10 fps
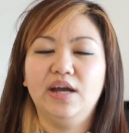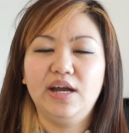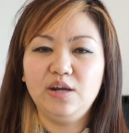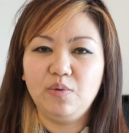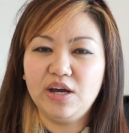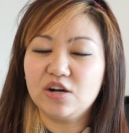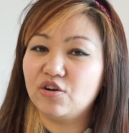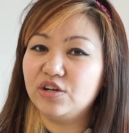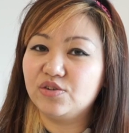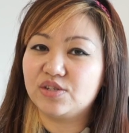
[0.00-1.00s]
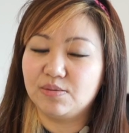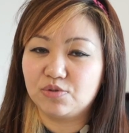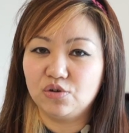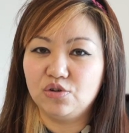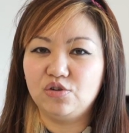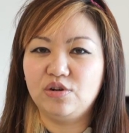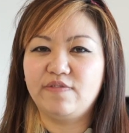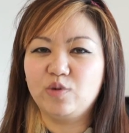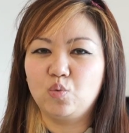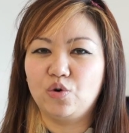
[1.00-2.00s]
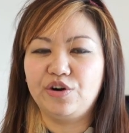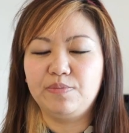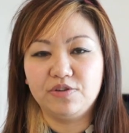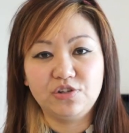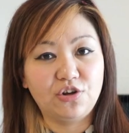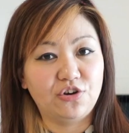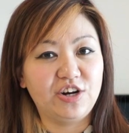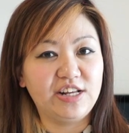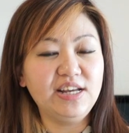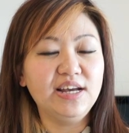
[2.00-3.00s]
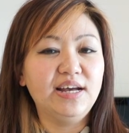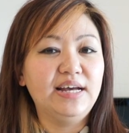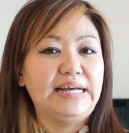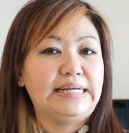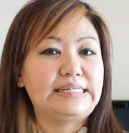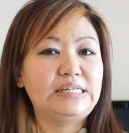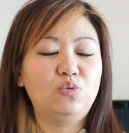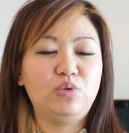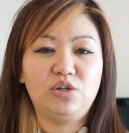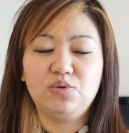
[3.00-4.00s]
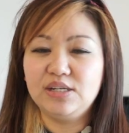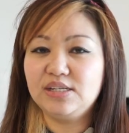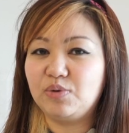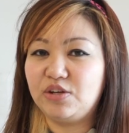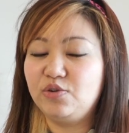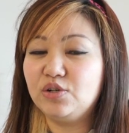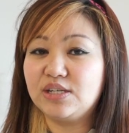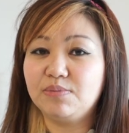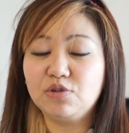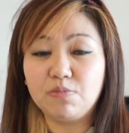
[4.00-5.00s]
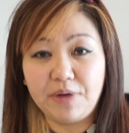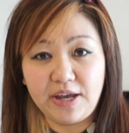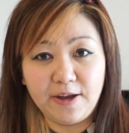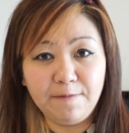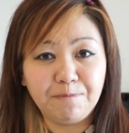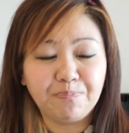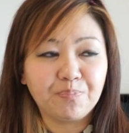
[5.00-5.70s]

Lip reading: Anyway, according to Samsung, you don't have to worry about security, since when you use Samsung Pay,